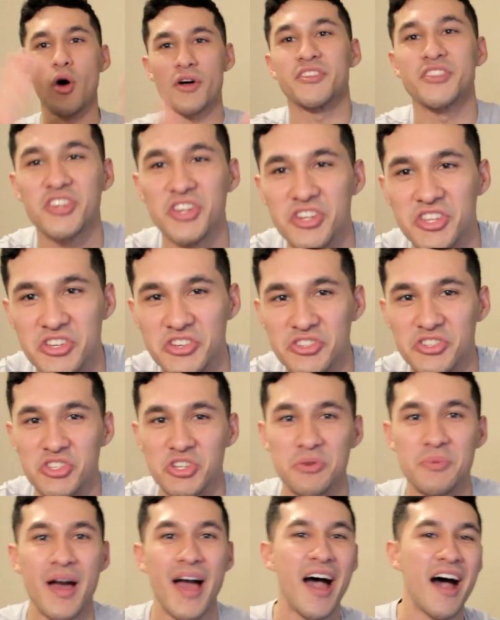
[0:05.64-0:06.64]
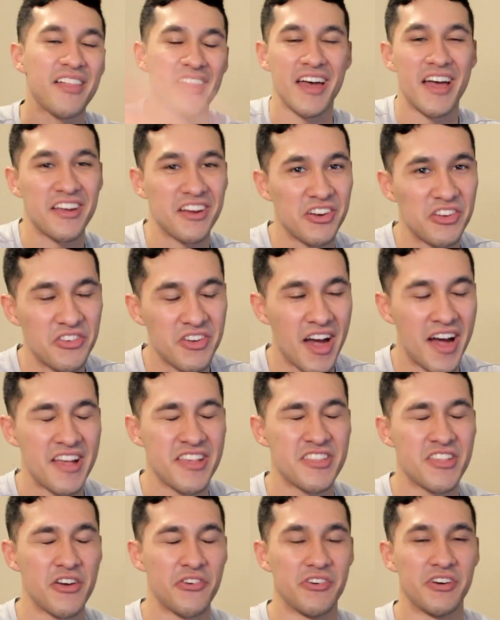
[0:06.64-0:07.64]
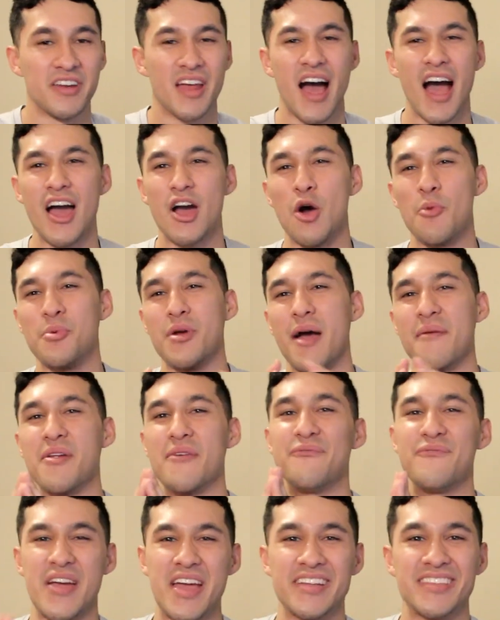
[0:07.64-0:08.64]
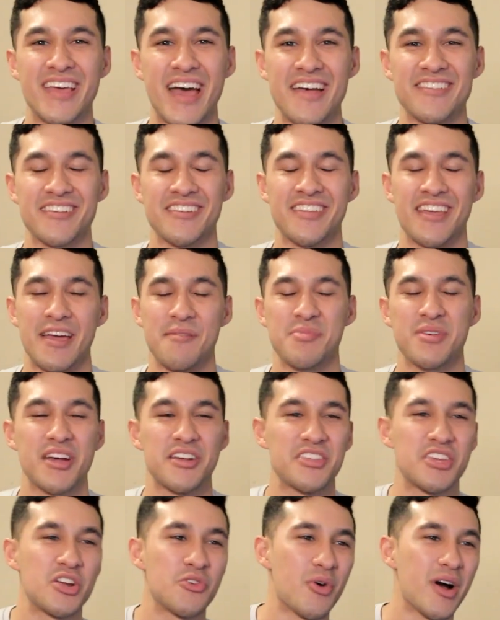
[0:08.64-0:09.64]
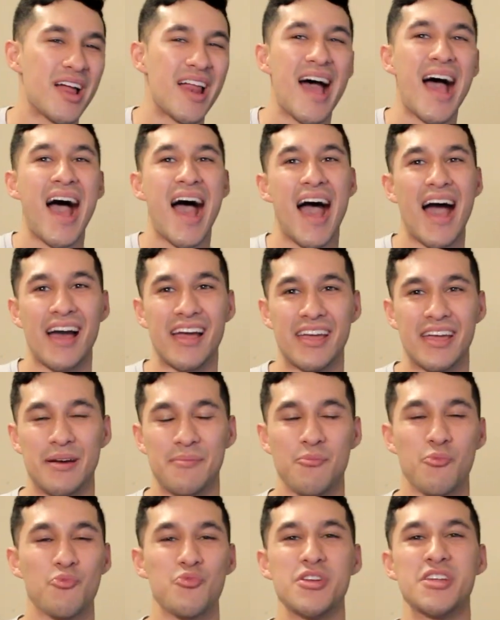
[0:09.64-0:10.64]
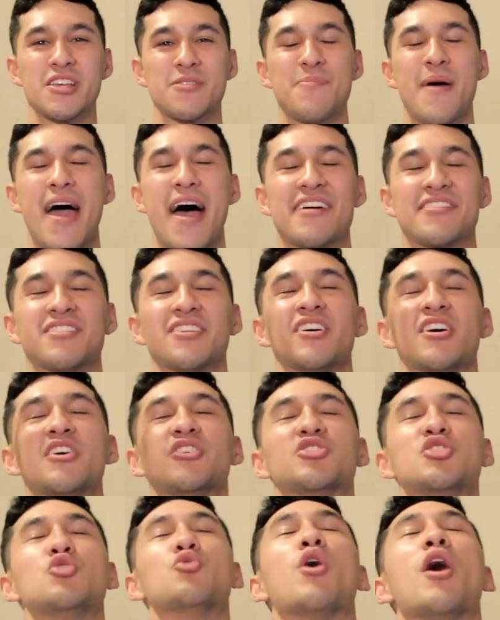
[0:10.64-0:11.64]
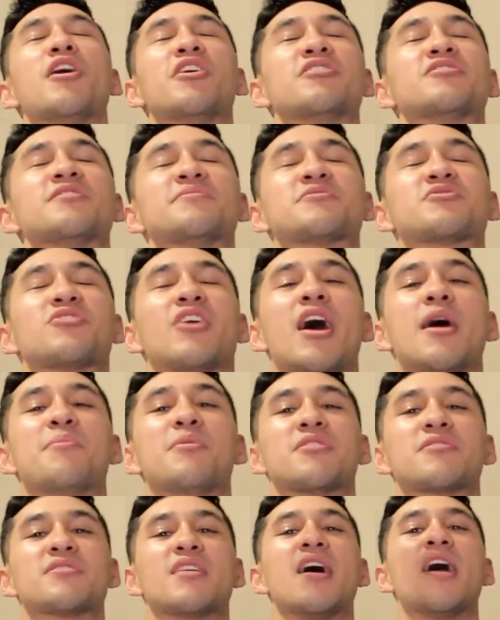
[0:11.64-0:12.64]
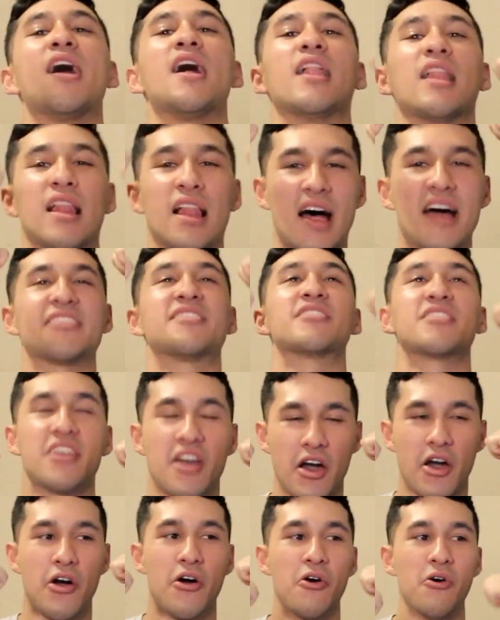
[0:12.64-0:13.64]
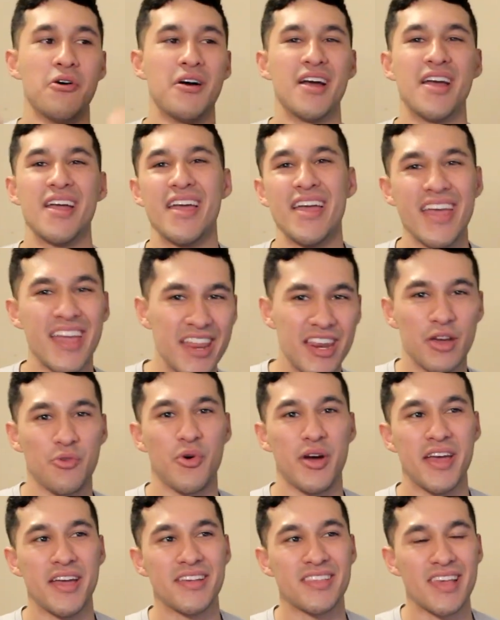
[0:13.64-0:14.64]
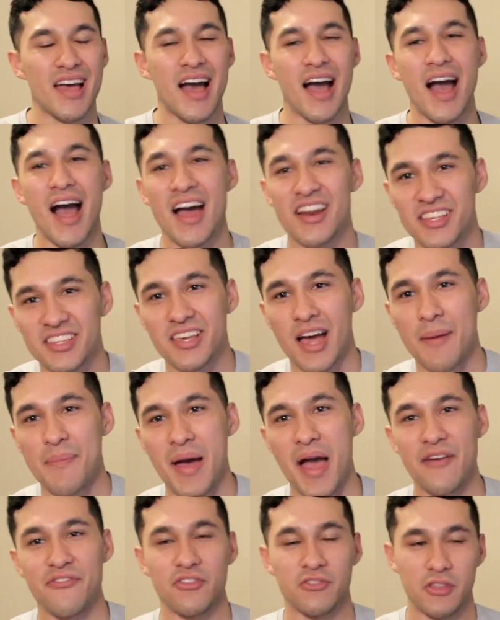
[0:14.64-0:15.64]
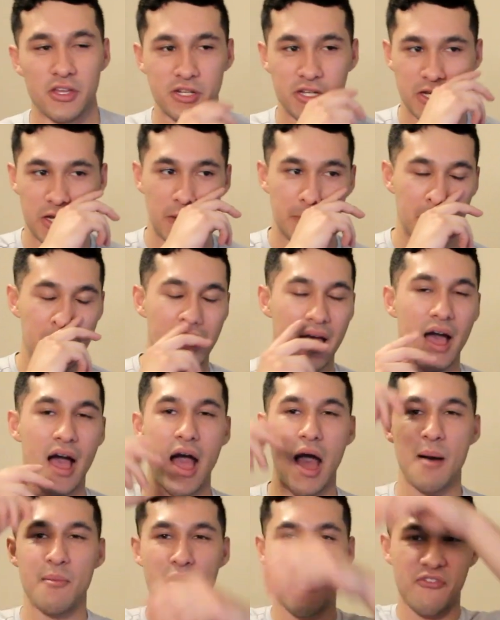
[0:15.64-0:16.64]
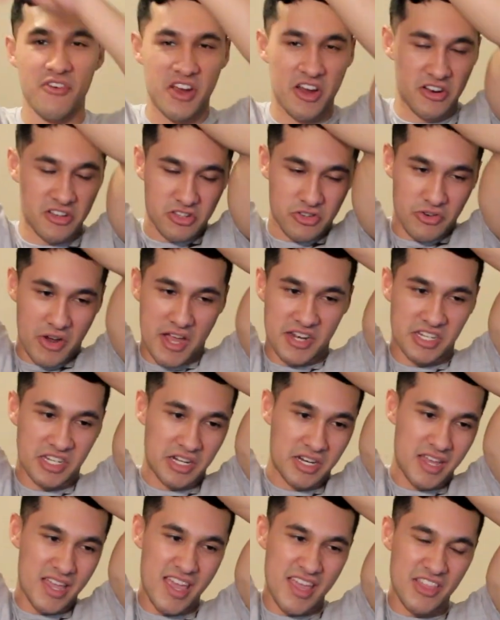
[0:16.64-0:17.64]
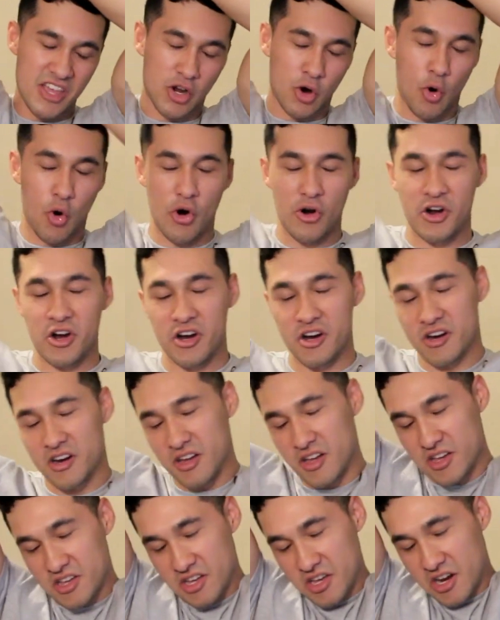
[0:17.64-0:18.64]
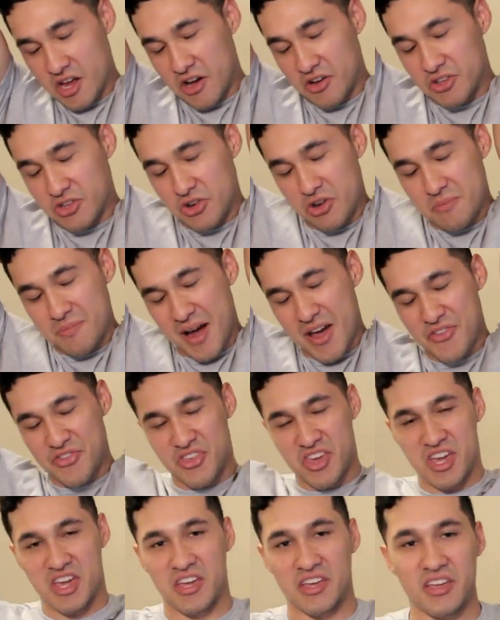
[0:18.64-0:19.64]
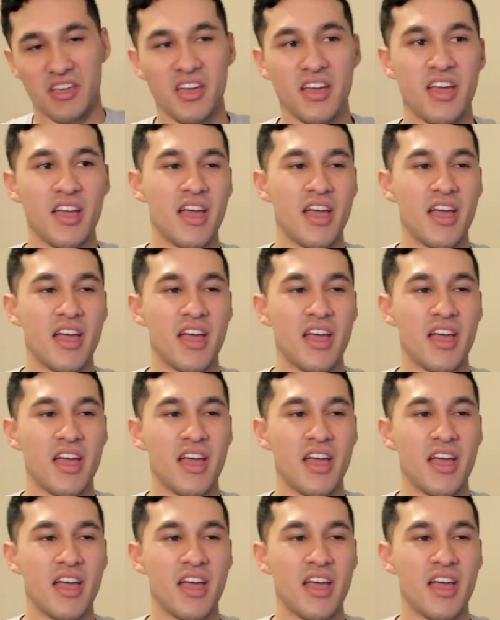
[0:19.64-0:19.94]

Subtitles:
What's good, YouTube? How the heck are you guys doing? I hope you're having a fantastic day, because you know what? I am. We just passed 200 subscribers. Let's go. Anyways, I just got back from the gym. I'm over here stretching in the corner, you know, doing my thing,